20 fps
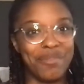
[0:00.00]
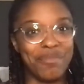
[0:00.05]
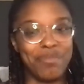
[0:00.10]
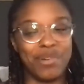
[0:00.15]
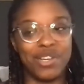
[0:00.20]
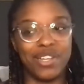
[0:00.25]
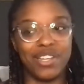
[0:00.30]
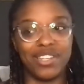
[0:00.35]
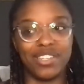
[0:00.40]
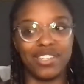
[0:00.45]

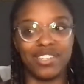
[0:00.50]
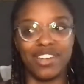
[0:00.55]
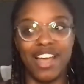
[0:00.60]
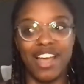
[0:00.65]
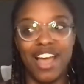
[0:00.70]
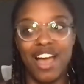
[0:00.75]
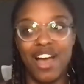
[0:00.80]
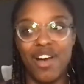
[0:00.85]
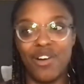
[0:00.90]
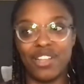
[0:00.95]
But
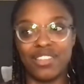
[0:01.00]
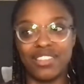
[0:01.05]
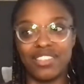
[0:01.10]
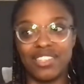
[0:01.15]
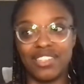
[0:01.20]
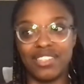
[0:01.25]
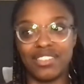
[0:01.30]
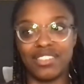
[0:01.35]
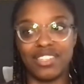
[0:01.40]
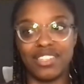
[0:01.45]
now I
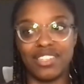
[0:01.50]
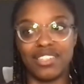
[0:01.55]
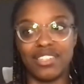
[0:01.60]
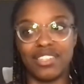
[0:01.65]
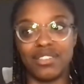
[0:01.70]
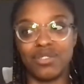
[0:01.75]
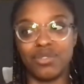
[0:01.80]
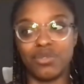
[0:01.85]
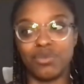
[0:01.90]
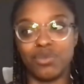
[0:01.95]
think
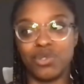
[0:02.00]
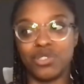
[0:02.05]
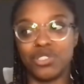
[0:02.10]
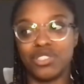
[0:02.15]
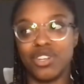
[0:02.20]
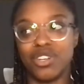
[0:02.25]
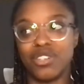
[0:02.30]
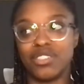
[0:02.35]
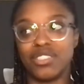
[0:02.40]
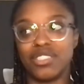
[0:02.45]
that we'll
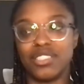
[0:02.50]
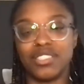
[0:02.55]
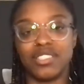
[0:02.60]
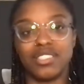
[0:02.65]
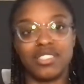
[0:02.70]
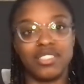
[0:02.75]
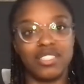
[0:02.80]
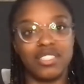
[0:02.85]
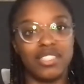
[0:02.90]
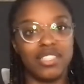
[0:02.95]
start to
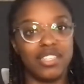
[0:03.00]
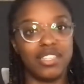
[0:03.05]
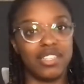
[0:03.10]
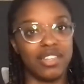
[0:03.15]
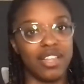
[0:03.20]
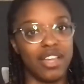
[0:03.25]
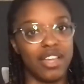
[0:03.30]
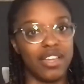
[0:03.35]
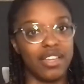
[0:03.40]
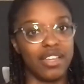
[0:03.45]
see
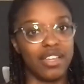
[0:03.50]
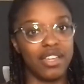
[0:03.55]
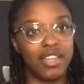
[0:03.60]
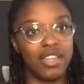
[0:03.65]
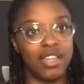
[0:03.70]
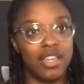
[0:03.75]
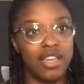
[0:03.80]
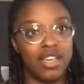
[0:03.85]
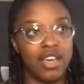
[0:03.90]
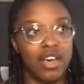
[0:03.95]
like
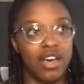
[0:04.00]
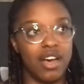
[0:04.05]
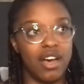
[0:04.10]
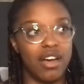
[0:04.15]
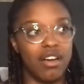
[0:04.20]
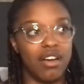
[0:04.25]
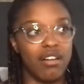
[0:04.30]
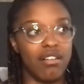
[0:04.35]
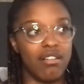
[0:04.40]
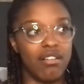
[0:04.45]

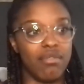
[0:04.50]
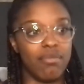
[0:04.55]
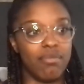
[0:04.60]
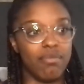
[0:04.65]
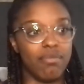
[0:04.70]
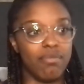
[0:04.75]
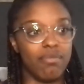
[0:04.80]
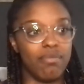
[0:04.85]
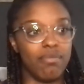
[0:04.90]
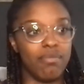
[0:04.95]

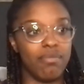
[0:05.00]
um,